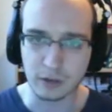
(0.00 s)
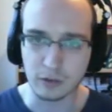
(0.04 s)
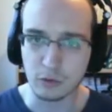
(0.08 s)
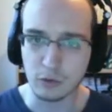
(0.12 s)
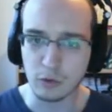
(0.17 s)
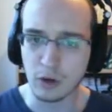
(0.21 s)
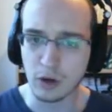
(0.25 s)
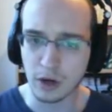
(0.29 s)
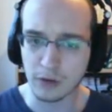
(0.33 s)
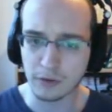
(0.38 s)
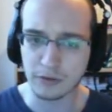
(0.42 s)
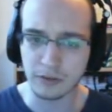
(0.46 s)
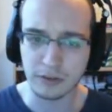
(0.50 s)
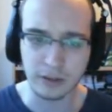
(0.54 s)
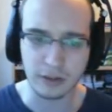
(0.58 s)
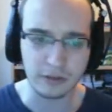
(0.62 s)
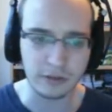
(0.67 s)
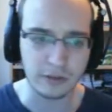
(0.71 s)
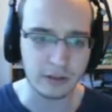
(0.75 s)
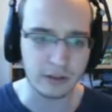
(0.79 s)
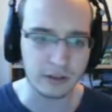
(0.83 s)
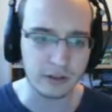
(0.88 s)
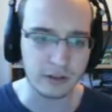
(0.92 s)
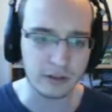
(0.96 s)
do a lot of
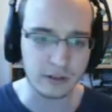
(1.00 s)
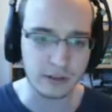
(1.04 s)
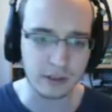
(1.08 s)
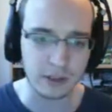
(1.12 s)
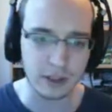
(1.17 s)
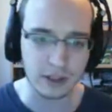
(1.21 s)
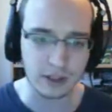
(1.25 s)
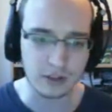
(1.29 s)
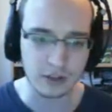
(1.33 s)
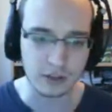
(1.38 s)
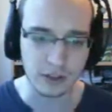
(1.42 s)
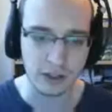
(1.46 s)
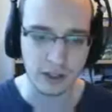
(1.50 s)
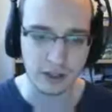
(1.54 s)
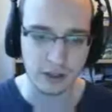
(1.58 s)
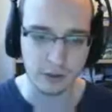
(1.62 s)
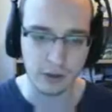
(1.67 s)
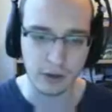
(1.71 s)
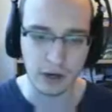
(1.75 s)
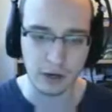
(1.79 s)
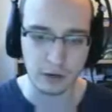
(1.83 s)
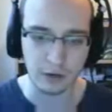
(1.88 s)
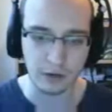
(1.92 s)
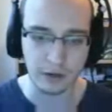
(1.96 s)
stuff in the stage and get
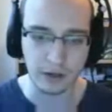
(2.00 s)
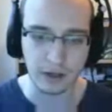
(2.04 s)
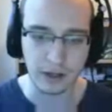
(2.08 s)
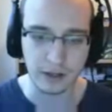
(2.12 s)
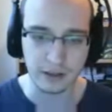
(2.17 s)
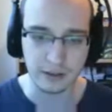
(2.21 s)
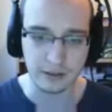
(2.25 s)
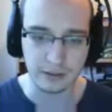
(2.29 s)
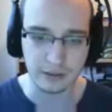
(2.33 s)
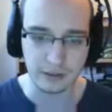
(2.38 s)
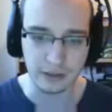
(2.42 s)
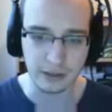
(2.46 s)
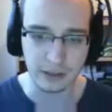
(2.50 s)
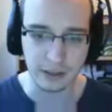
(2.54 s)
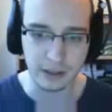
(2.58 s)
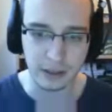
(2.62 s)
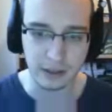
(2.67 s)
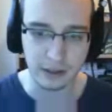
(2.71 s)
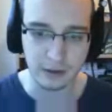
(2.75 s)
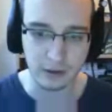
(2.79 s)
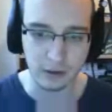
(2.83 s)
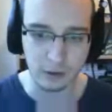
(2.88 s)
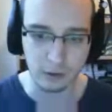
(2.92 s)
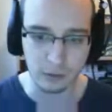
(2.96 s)
around nicely,
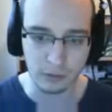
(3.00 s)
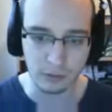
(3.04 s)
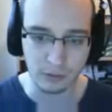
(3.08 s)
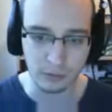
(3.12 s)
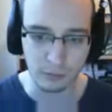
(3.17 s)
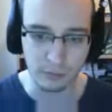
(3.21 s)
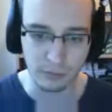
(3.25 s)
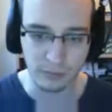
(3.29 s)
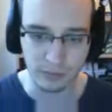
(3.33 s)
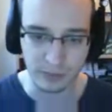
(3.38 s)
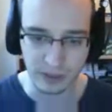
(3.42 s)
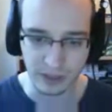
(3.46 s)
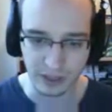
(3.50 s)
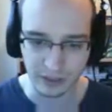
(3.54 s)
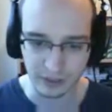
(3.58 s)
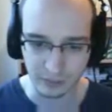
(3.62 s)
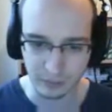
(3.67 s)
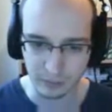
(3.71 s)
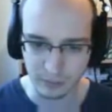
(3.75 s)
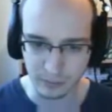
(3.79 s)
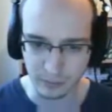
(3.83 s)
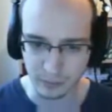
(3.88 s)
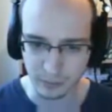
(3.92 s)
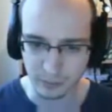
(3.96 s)
and don't
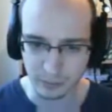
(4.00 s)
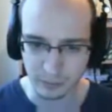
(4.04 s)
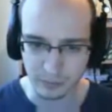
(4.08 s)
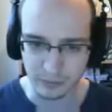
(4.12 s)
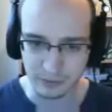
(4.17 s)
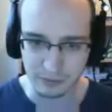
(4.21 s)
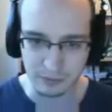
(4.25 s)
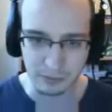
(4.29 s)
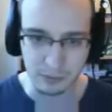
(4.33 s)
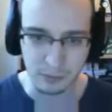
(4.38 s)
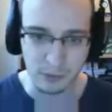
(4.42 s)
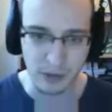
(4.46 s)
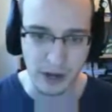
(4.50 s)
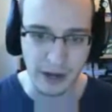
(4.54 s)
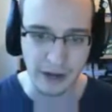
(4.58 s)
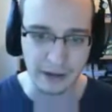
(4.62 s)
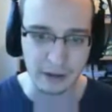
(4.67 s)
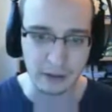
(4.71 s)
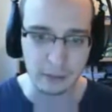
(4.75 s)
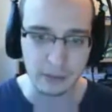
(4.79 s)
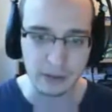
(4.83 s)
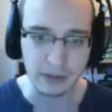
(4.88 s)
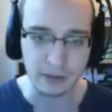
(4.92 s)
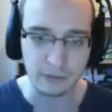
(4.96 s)

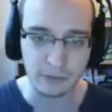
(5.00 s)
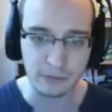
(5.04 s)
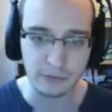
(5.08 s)
randomly